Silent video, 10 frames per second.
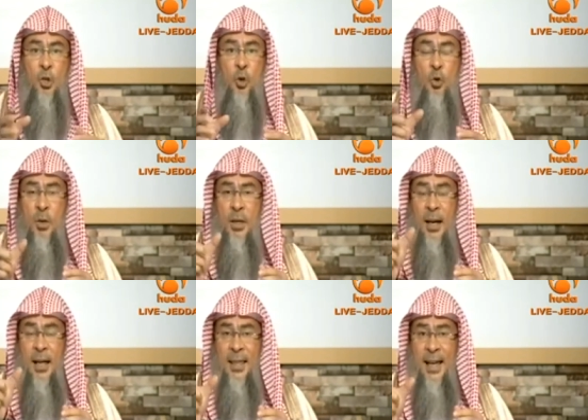So the
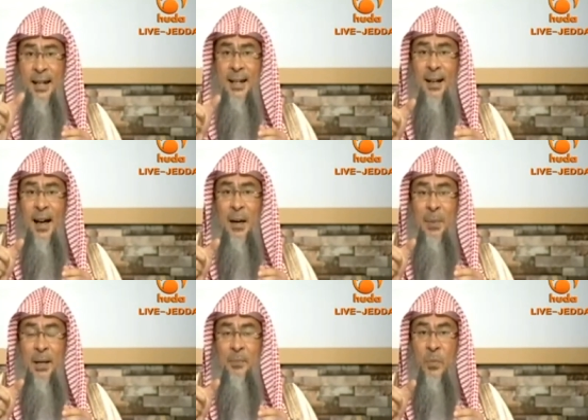adhan and
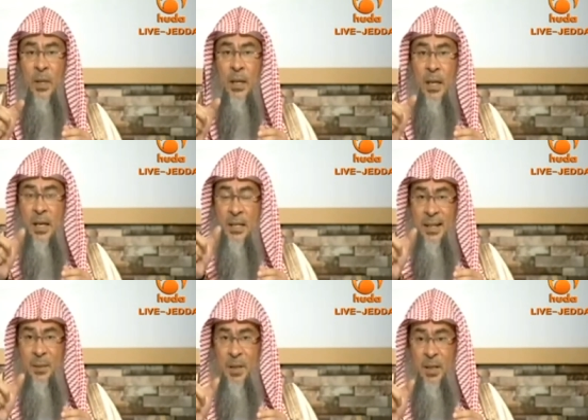iqamah
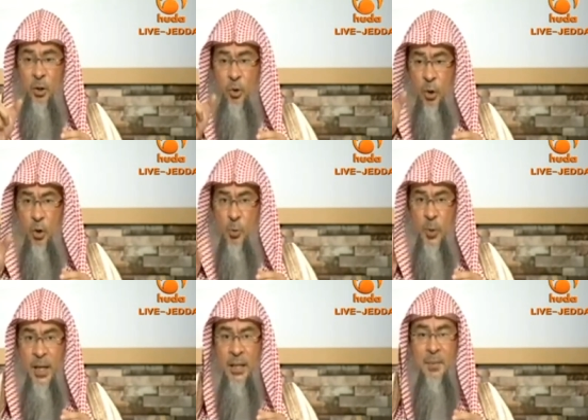is limited to those
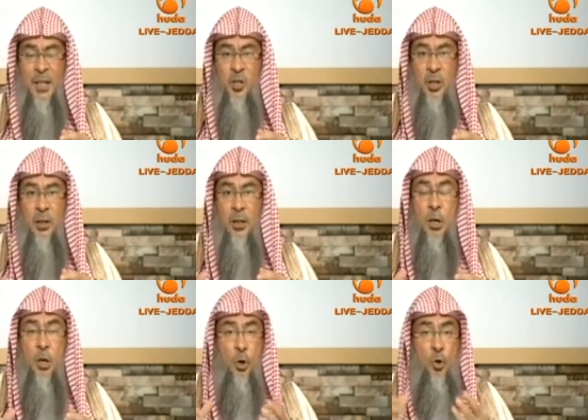praying in the masjid.
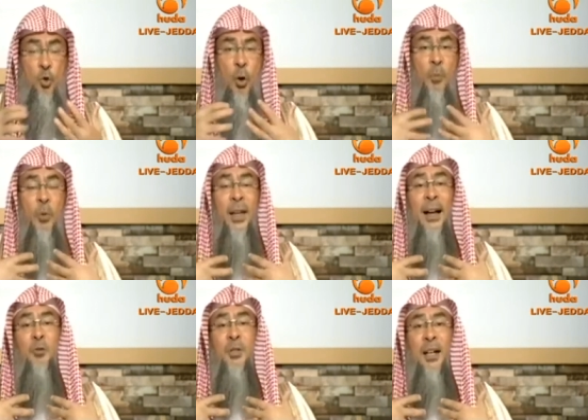Those who are
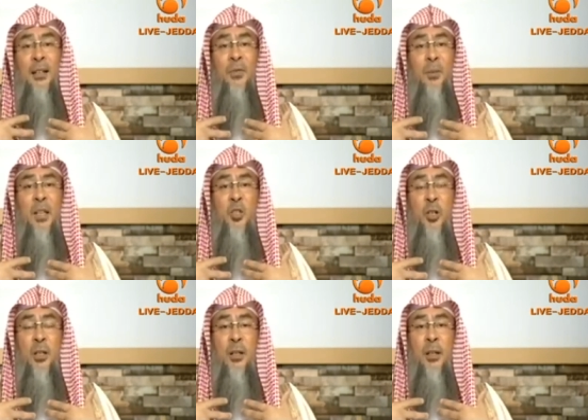praying outside of the
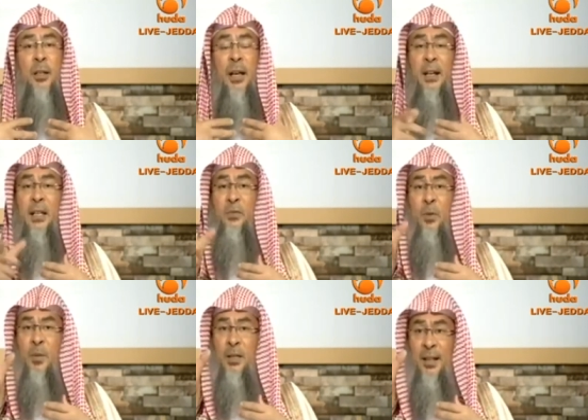masjid, it is
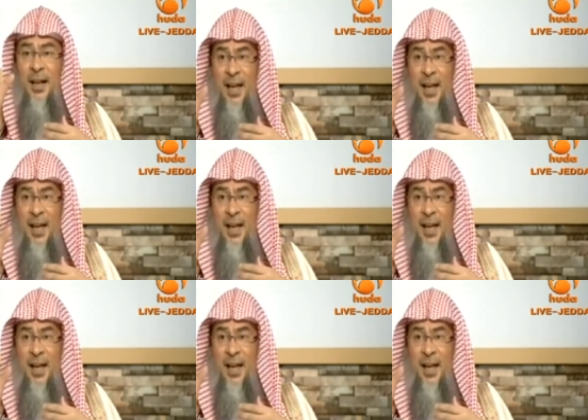from the